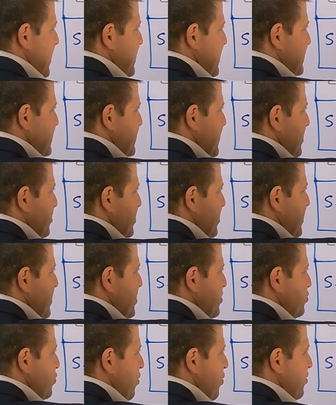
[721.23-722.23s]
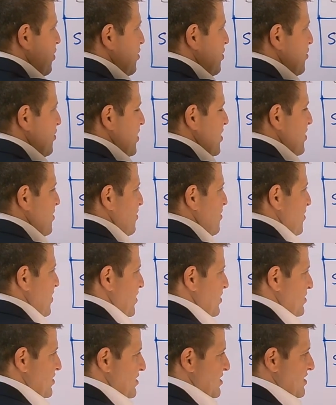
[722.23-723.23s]
he said these are the three
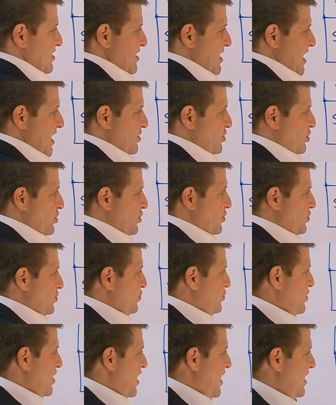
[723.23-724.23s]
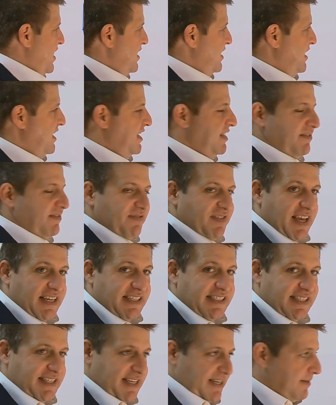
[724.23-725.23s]
things that you can
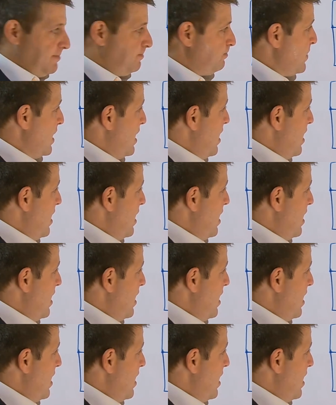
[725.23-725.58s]
invest in.